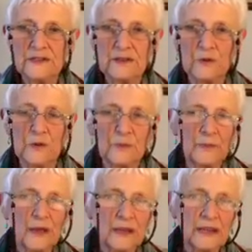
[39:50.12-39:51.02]
going
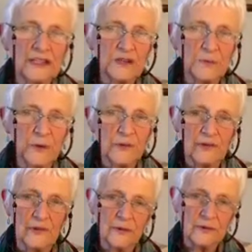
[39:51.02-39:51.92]
into books,
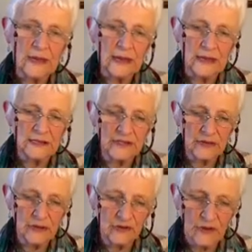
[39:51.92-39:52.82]
going into
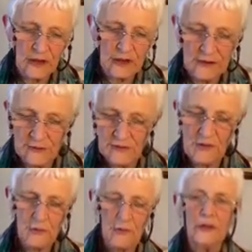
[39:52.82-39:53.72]
training at
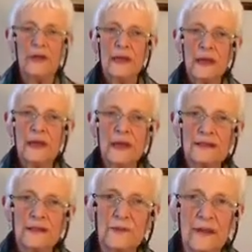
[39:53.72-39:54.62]
some
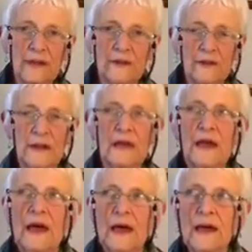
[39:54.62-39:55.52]
level.
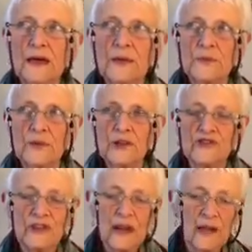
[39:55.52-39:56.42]
because
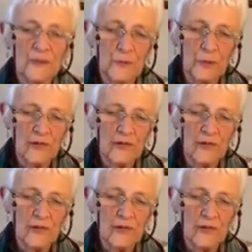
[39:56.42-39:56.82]
she has books